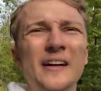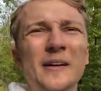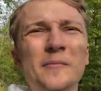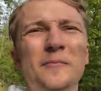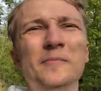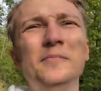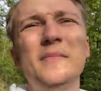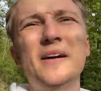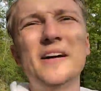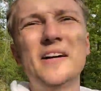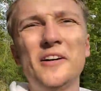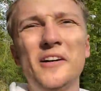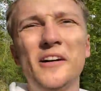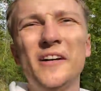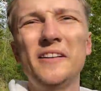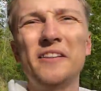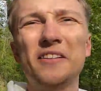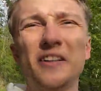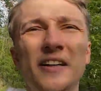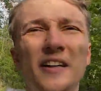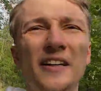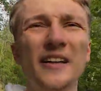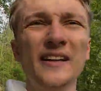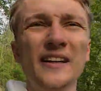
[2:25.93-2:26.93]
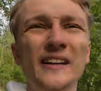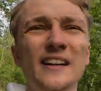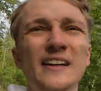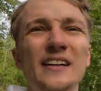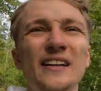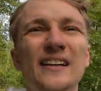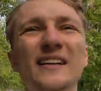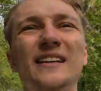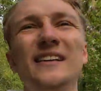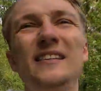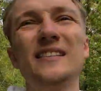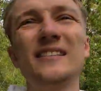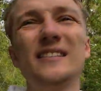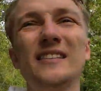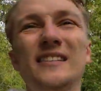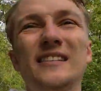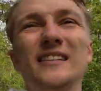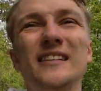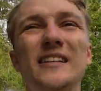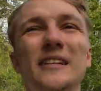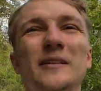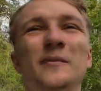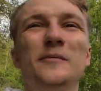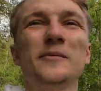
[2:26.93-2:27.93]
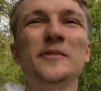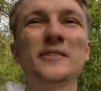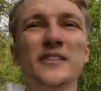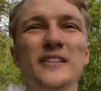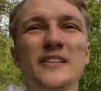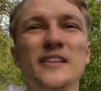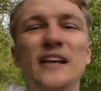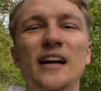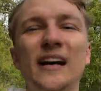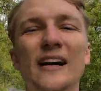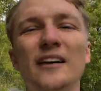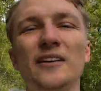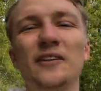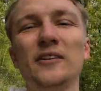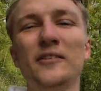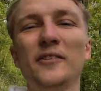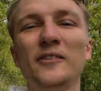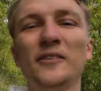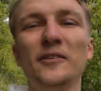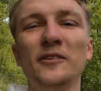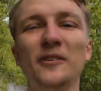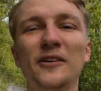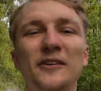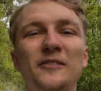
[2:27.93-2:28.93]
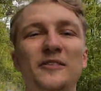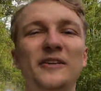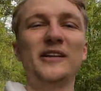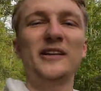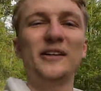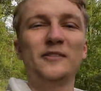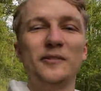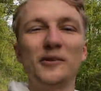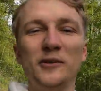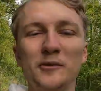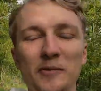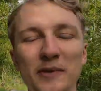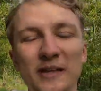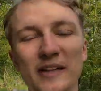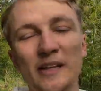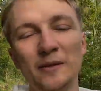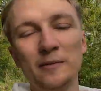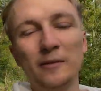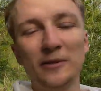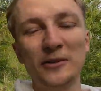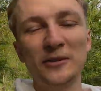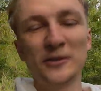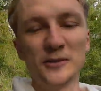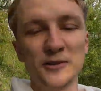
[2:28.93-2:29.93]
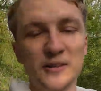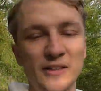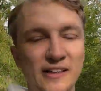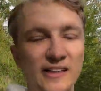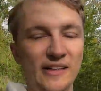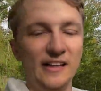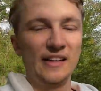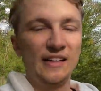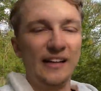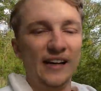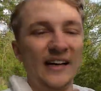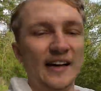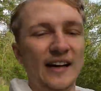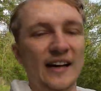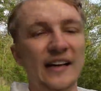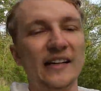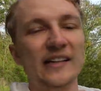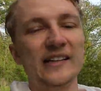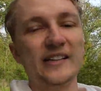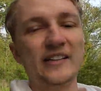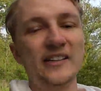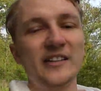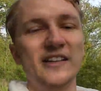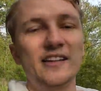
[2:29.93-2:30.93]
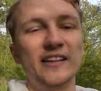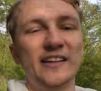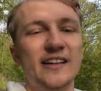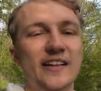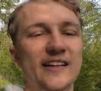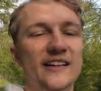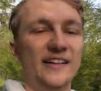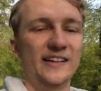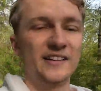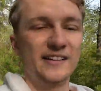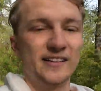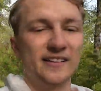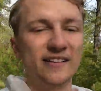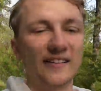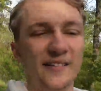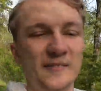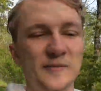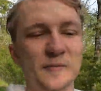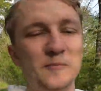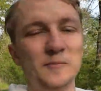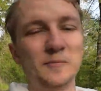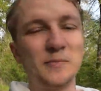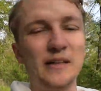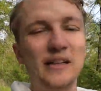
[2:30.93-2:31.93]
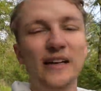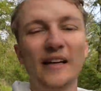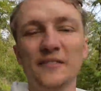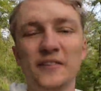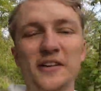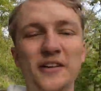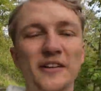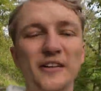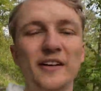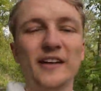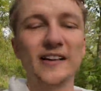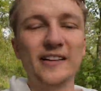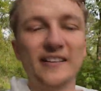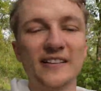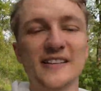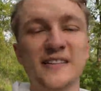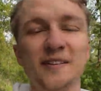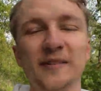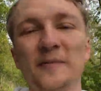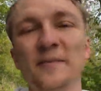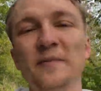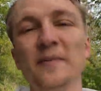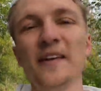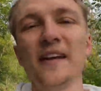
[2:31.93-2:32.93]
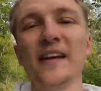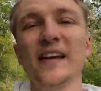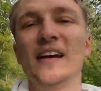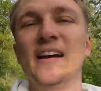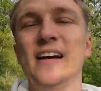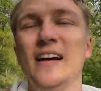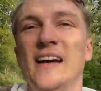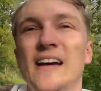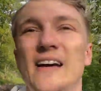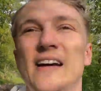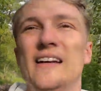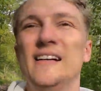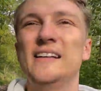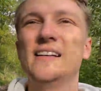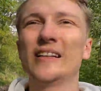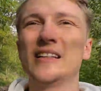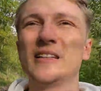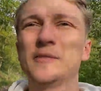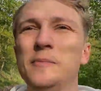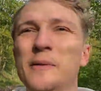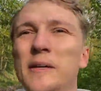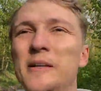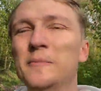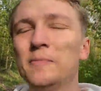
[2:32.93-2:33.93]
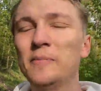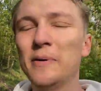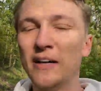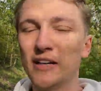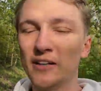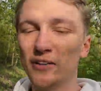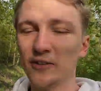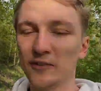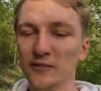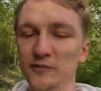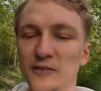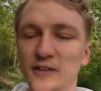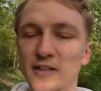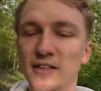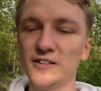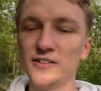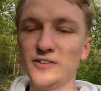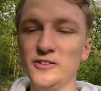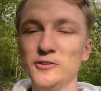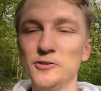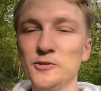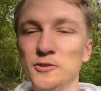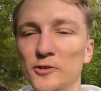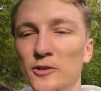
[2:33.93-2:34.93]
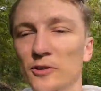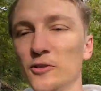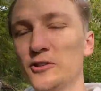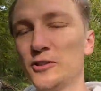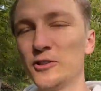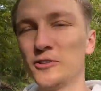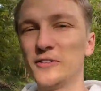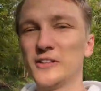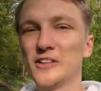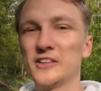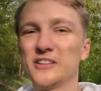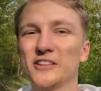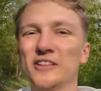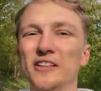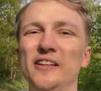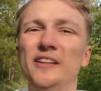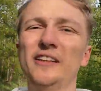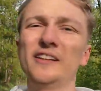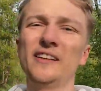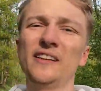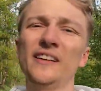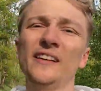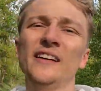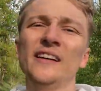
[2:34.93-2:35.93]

merit, it seems I don't know if he would be able to actually get in. But nevertheless, he has been part of a new controversy.